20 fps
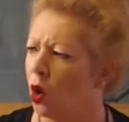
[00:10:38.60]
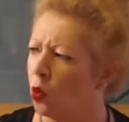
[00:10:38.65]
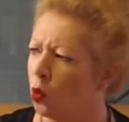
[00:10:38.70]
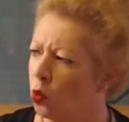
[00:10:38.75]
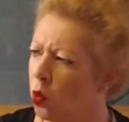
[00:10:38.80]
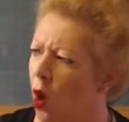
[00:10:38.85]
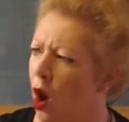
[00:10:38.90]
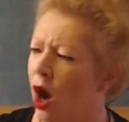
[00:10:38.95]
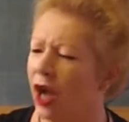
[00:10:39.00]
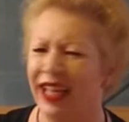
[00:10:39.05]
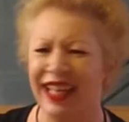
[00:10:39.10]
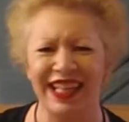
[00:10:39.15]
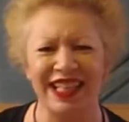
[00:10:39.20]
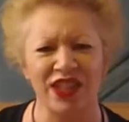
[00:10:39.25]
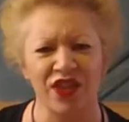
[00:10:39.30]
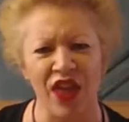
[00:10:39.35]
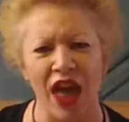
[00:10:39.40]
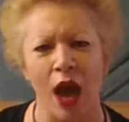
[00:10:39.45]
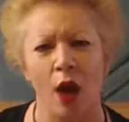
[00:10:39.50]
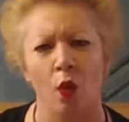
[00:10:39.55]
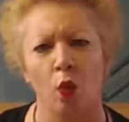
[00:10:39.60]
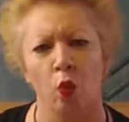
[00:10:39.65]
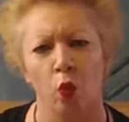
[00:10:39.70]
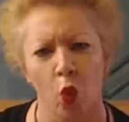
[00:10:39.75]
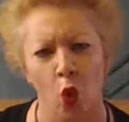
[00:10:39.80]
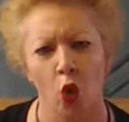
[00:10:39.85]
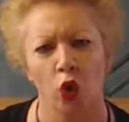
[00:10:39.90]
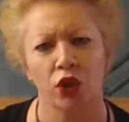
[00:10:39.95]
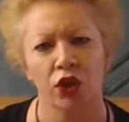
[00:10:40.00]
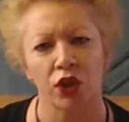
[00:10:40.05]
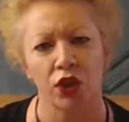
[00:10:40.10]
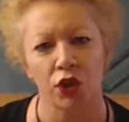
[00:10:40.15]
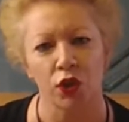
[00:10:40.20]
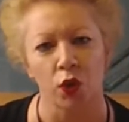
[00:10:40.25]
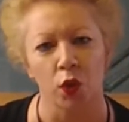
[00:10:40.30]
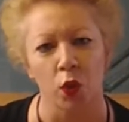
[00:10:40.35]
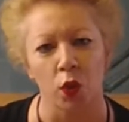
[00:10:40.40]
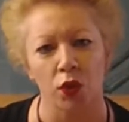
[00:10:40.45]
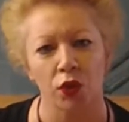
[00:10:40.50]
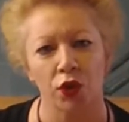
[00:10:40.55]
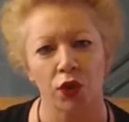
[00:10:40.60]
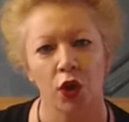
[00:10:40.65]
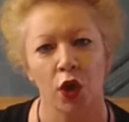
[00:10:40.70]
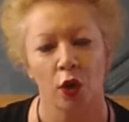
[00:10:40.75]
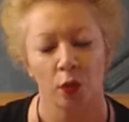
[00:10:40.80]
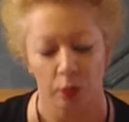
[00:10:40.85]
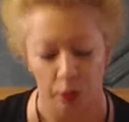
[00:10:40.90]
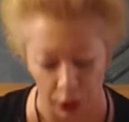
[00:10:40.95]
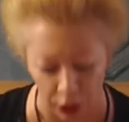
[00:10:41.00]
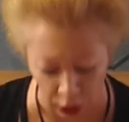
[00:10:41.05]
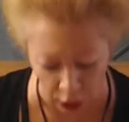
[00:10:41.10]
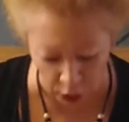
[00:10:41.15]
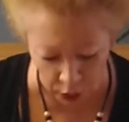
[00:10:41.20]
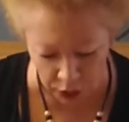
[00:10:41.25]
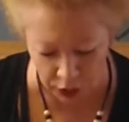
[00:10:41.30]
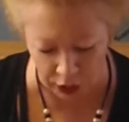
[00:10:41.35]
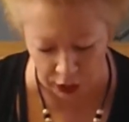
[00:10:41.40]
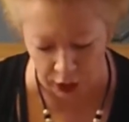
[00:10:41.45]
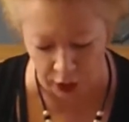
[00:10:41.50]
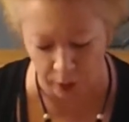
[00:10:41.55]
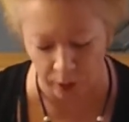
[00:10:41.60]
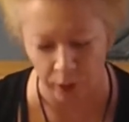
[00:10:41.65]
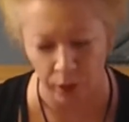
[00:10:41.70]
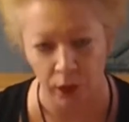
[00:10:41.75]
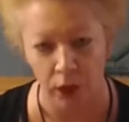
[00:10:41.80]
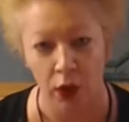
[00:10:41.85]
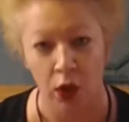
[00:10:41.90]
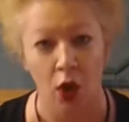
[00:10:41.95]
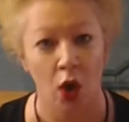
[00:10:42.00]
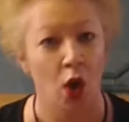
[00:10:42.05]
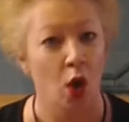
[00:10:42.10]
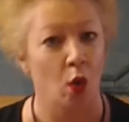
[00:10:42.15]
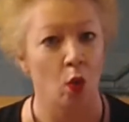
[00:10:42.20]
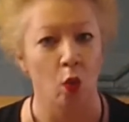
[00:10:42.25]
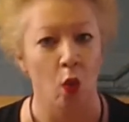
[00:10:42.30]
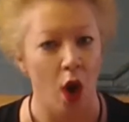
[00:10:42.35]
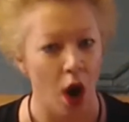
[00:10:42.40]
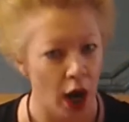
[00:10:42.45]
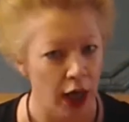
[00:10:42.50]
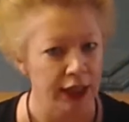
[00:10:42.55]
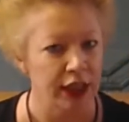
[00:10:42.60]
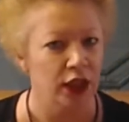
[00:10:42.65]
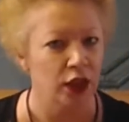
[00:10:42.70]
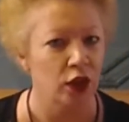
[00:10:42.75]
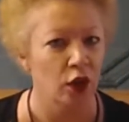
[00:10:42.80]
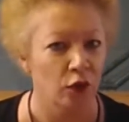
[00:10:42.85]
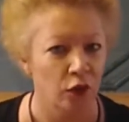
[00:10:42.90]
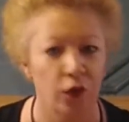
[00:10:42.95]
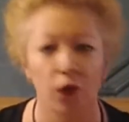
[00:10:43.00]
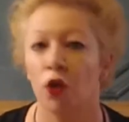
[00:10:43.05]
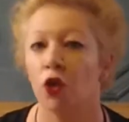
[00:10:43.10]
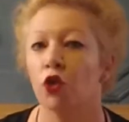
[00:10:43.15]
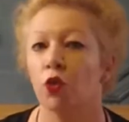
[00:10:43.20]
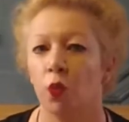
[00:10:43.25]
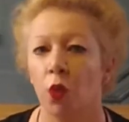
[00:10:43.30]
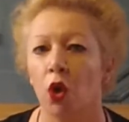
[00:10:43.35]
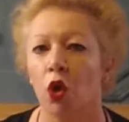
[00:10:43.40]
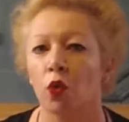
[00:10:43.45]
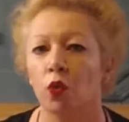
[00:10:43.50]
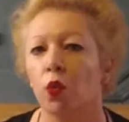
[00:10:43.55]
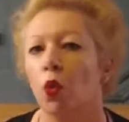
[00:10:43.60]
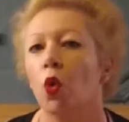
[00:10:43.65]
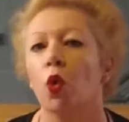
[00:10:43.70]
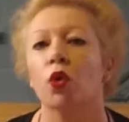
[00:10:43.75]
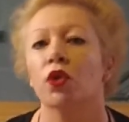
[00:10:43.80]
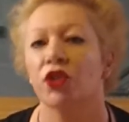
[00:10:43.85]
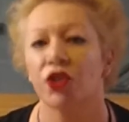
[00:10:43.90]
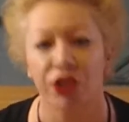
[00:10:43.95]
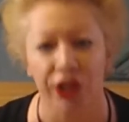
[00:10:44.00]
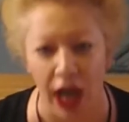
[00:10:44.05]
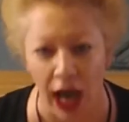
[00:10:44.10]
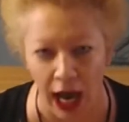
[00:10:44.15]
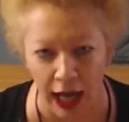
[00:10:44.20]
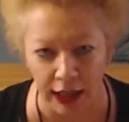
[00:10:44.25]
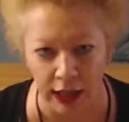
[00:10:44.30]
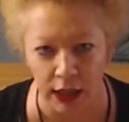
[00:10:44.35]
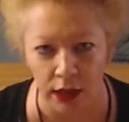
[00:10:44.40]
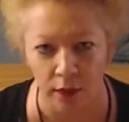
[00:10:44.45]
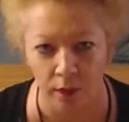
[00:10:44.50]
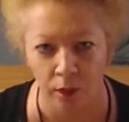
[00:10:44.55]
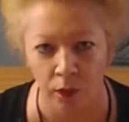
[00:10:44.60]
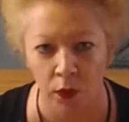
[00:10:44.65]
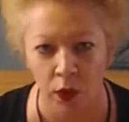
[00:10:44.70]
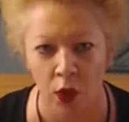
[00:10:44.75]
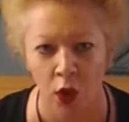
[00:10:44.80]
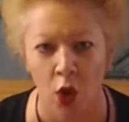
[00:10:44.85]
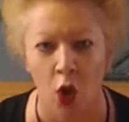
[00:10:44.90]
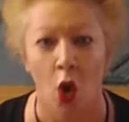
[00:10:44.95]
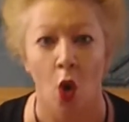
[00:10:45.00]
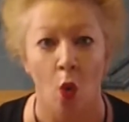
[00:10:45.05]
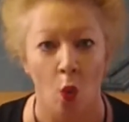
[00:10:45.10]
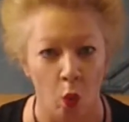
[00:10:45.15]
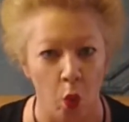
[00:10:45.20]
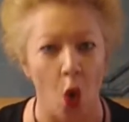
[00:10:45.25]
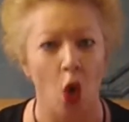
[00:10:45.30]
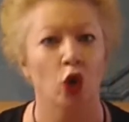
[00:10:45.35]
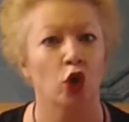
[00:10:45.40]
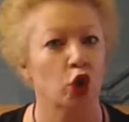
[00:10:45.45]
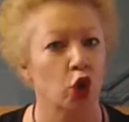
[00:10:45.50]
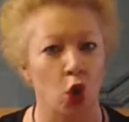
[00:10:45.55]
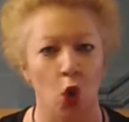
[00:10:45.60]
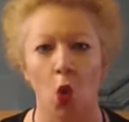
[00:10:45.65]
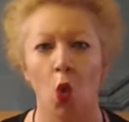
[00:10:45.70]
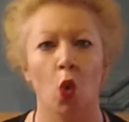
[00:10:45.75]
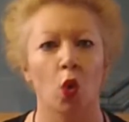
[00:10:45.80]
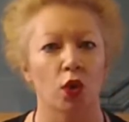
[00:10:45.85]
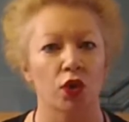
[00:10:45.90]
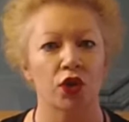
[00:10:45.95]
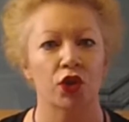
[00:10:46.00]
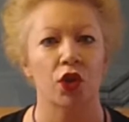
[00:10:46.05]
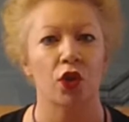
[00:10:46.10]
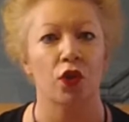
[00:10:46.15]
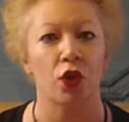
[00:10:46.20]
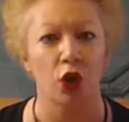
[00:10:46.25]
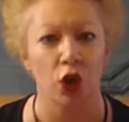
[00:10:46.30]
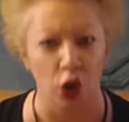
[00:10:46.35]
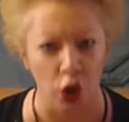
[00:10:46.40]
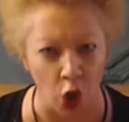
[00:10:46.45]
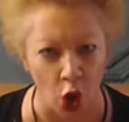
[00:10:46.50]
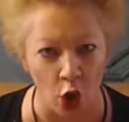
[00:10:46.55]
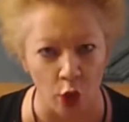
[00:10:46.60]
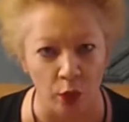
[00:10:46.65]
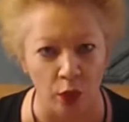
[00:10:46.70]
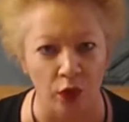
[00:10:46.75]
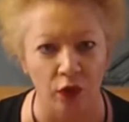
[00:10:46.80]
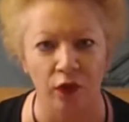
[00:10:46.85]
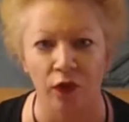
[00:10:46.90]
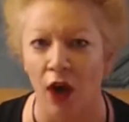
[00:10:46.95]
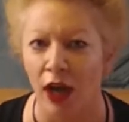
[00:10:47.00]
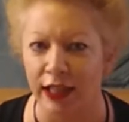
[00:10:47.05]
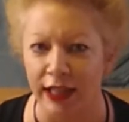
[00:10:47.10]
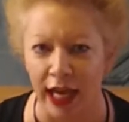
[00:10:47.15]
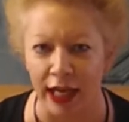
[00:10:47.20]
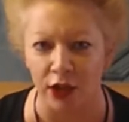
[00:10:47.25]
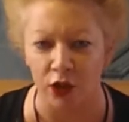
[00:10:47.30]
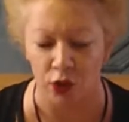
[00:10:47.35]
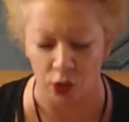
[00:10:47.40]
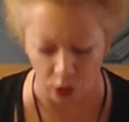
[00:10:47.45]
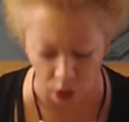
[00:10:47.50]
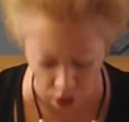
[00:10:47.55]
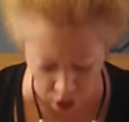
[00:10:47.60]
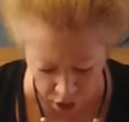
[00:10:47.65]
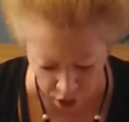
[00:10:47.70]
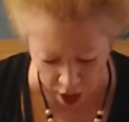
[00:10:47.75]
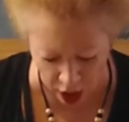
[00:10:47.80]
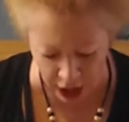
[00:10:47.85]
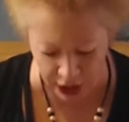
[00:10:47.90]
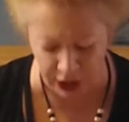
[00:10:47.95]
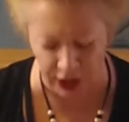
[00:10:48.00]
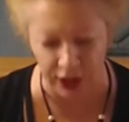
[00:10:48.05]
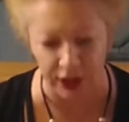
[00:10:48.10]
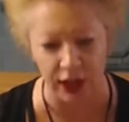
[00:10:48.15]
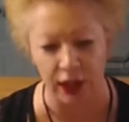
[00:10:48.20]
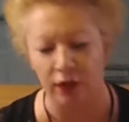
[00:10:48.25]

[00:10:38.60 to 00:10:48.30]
Why is that water source polluted? Why did the First World War start? What caused the global financial crisis?